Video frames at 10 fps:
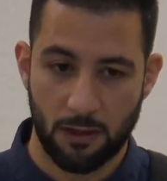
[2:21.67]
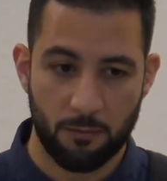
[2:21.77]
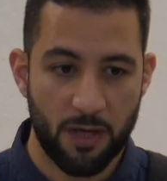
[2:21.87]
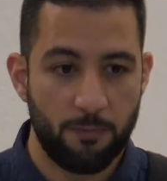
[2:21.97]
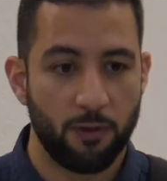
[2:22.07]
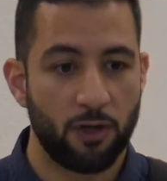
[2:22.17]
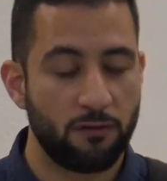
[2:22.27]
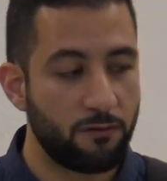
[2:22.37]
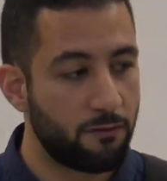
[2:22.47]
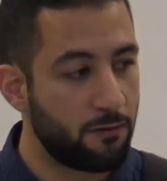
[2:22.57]
People
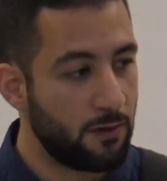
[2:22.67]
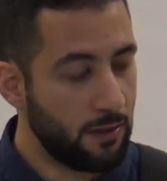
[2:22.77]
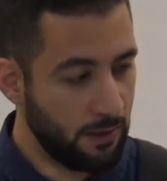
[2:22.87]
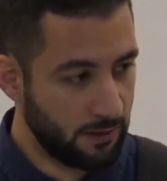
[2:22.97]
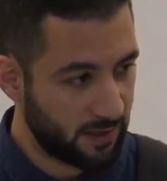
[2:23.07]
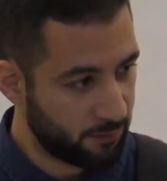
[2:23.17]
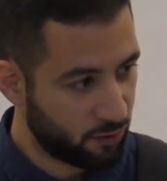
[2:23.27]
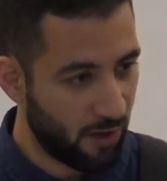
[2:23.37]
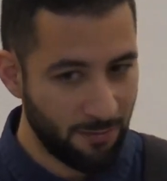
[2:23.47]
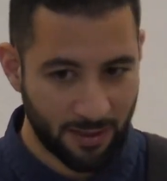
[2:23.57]
of
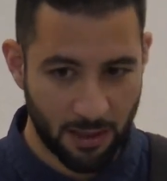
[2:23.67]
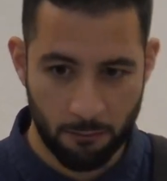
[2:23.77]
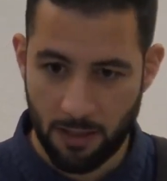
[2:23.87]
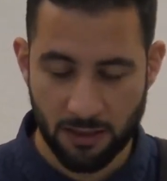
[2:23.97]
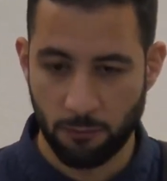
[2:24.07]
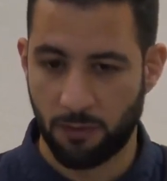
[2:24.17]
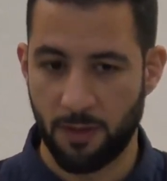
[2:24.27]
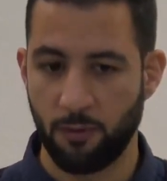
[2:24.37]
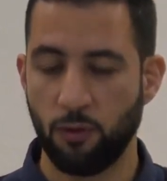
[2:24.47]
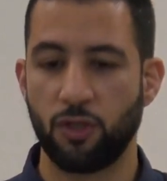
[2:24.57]
subscribing to a religion with
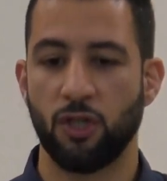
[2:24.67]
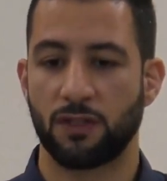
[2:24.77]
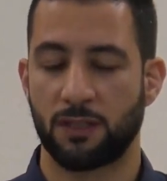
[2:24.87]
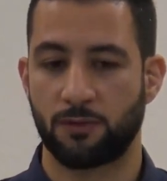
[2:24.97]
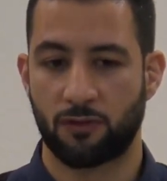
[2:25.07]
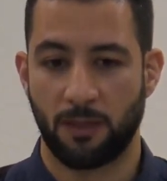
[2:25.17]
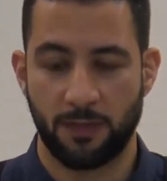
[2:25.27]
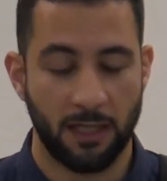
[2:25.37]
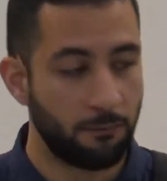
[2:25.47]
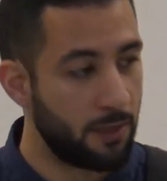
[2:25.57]
people who do not subscribe
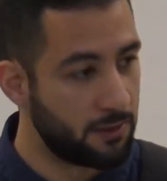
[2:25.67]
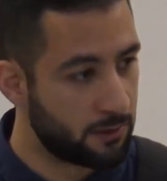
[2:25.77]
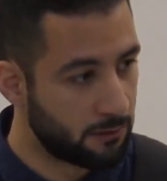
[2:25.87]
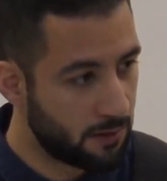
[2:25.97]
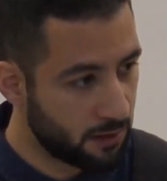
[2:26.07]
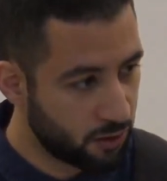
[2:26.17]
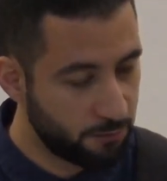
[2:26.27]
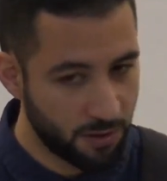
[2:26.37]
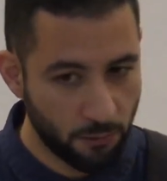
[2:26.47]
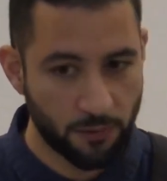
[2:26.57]
to any religion, there
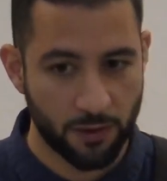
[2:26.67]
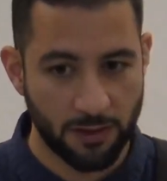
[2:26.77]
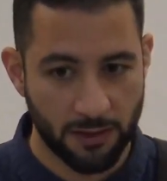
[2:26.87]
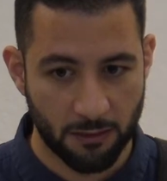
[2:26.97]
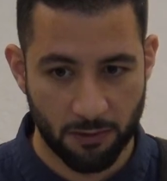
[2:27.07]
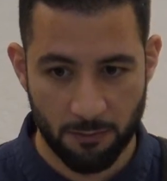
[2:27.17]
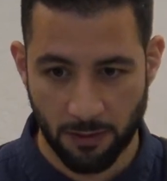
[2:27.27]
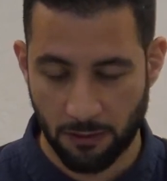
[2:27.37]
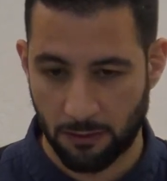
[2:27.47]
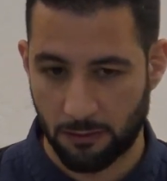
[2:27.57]
could be also
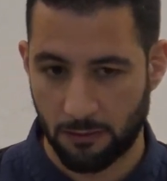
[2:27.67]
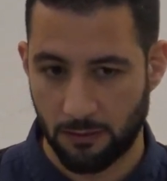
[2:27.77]
disagreement.